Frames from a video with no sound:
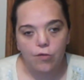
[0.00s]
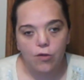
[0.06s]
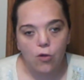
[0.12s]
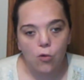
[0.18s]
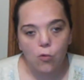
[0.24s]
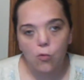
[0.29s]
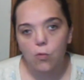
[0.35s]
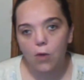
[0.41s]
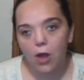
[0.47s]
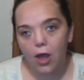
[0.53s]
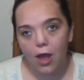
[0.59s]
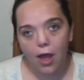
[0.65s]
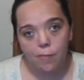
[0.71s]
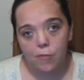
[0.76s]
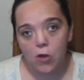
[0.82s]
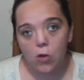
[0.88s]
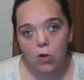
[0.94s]
so no,
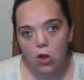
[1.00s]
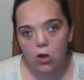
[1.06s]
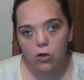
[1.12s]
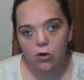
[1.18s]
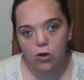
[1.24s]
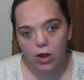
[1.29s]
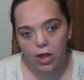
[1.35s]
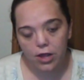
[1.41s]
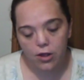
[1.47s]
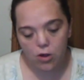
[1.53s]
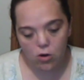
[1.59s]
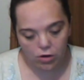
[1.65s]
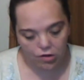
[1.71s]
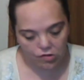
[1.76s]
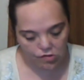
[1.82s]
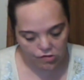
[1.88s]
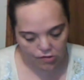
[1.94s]
I'm no longer
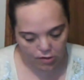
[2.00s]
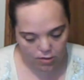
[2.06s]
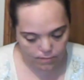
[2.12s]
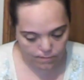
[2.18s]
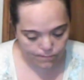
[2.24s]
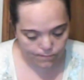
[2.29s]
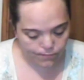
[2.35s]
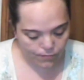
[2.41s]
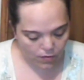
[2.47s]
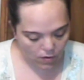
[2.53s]
in Arkansas.